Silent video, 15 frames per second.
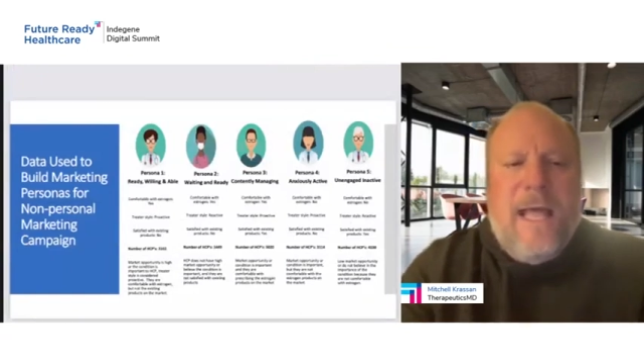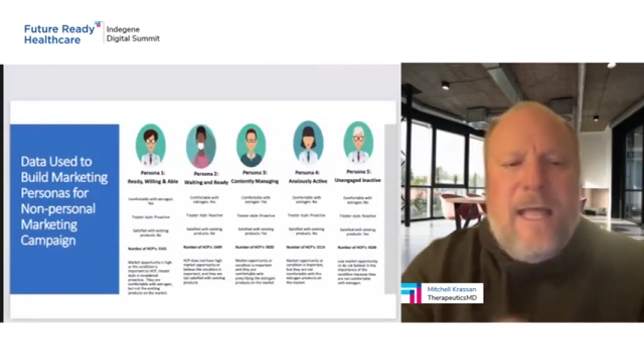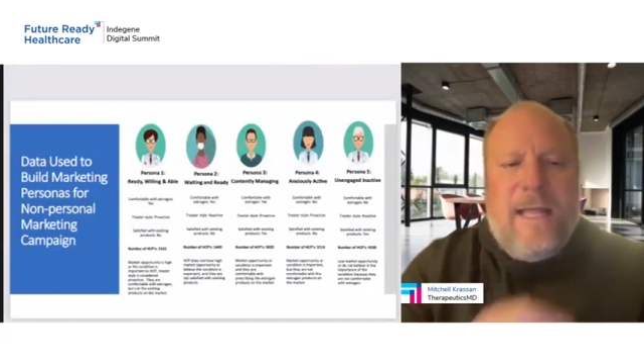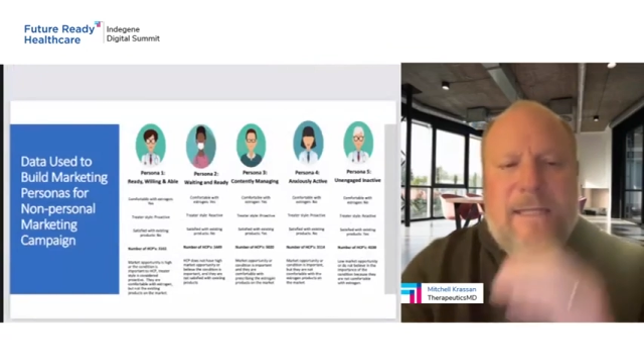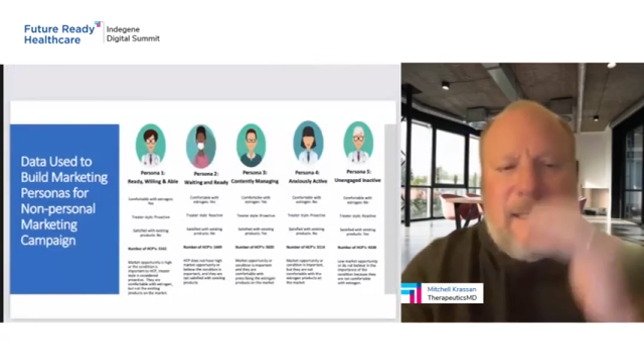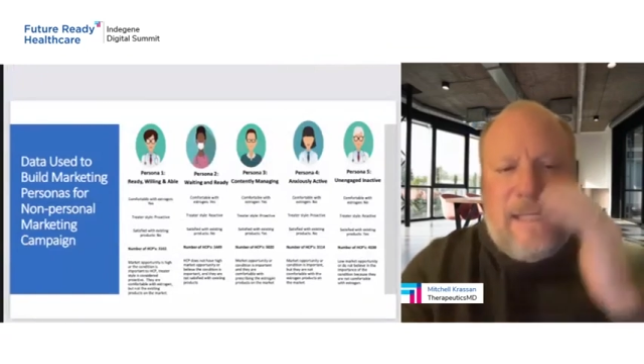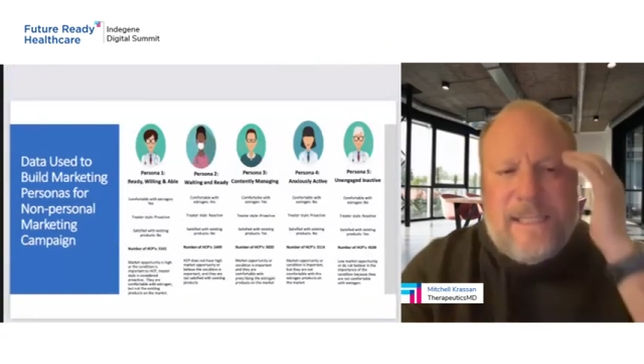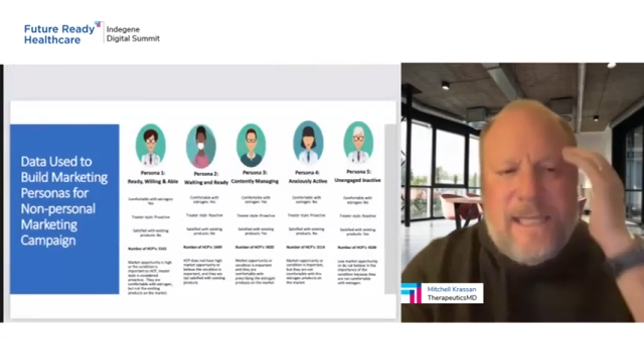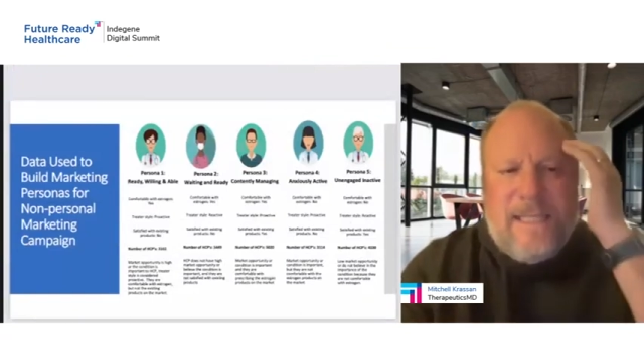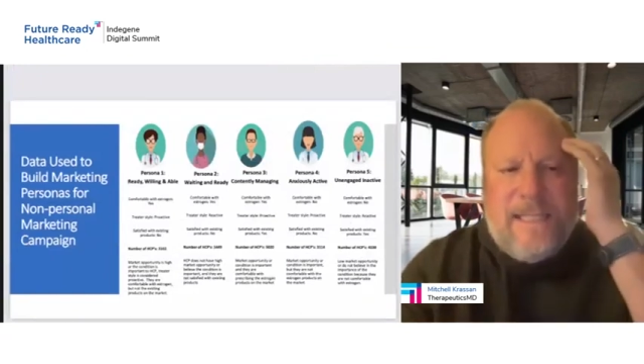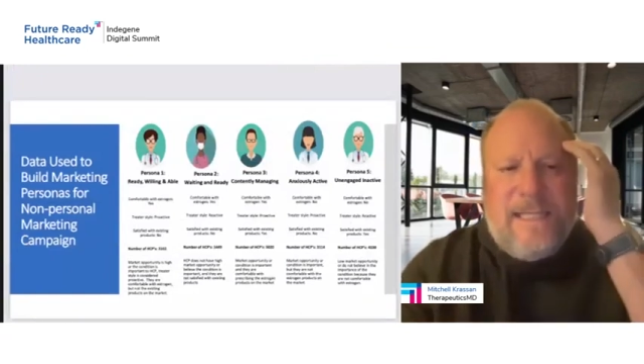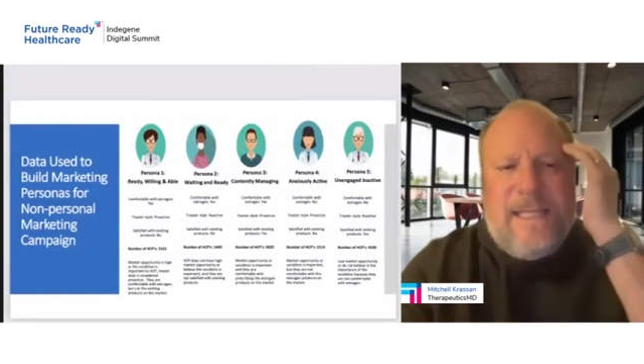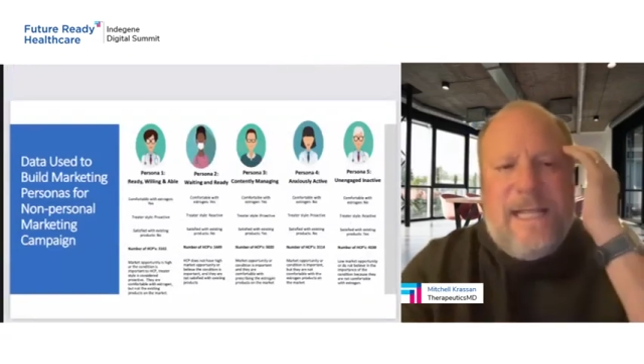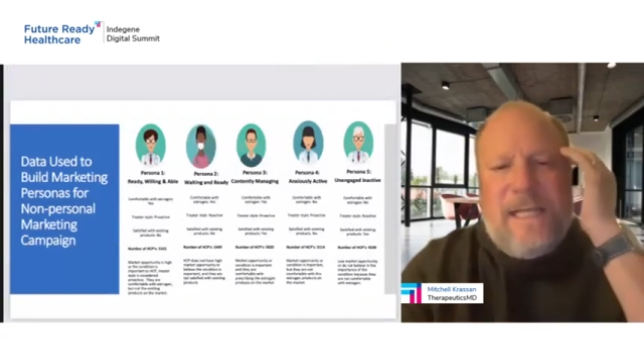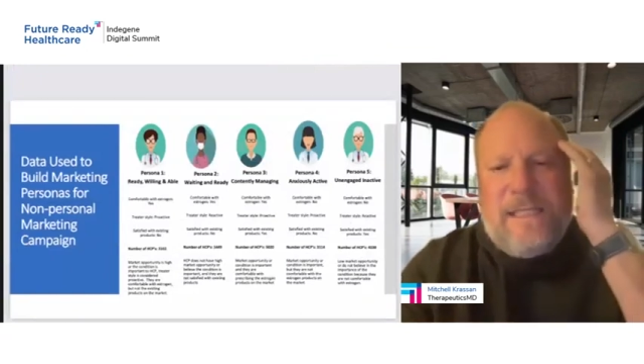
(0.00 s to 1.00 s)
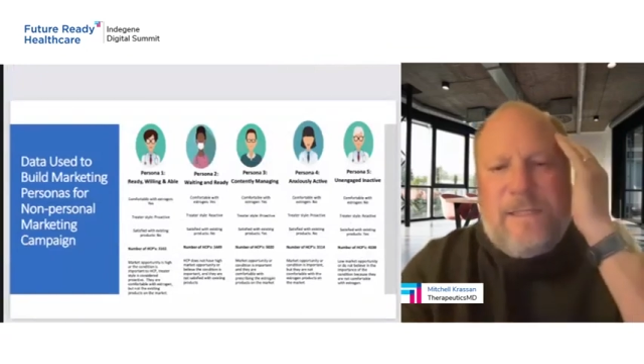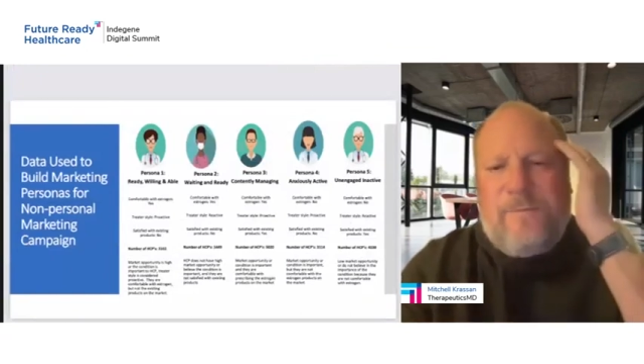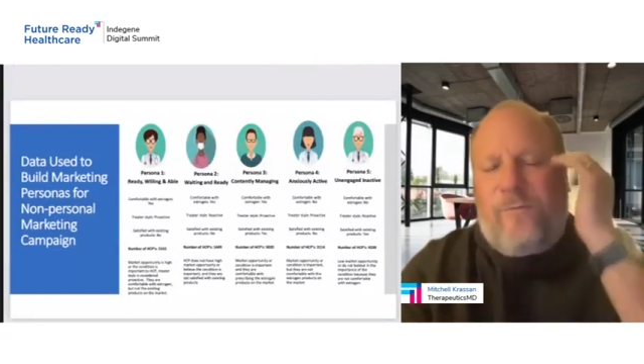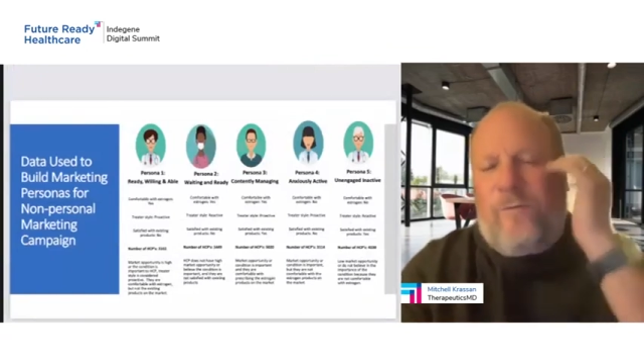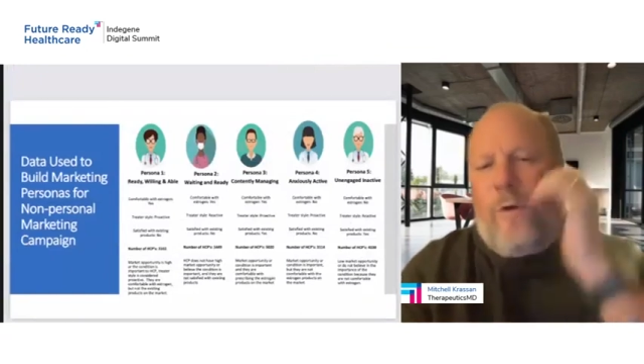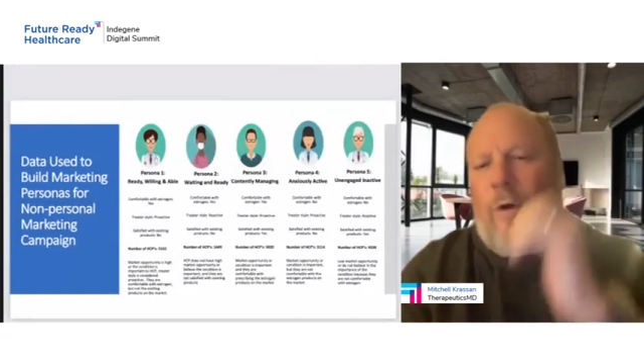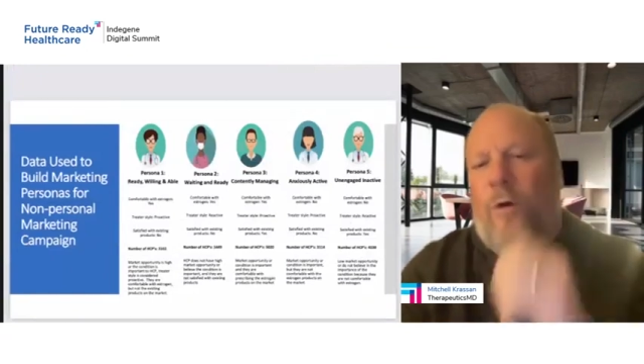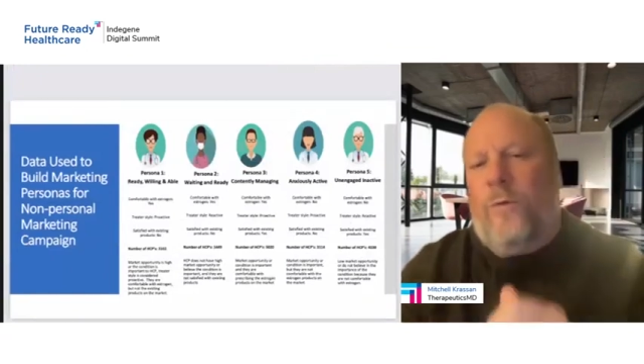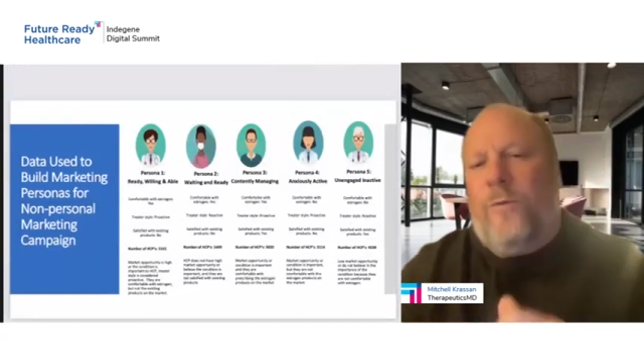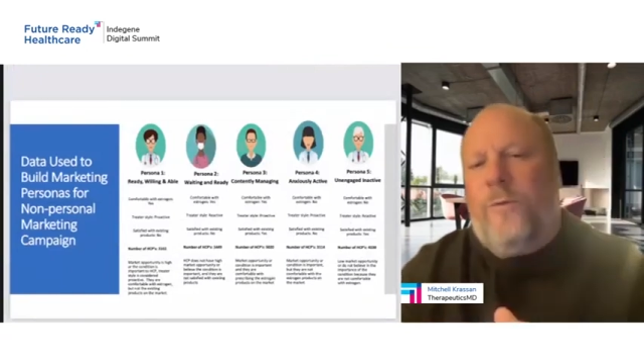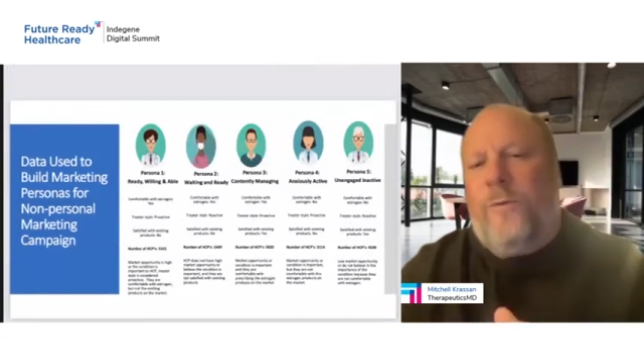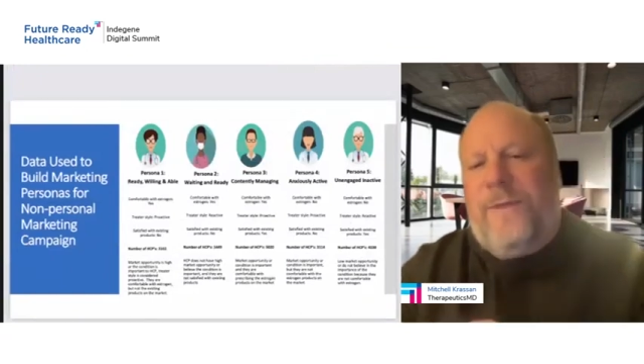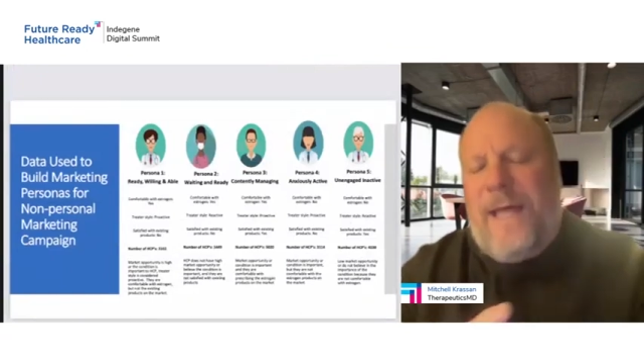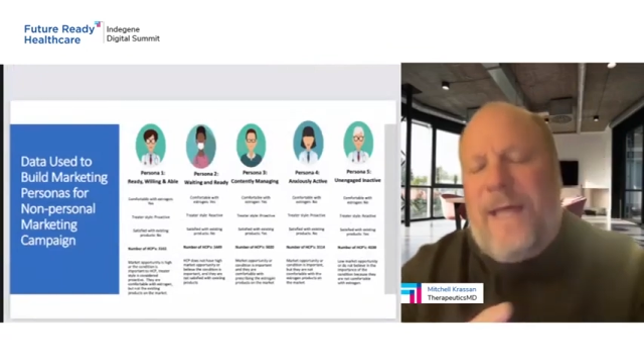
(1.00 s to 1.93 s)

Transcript: And as I said, the next role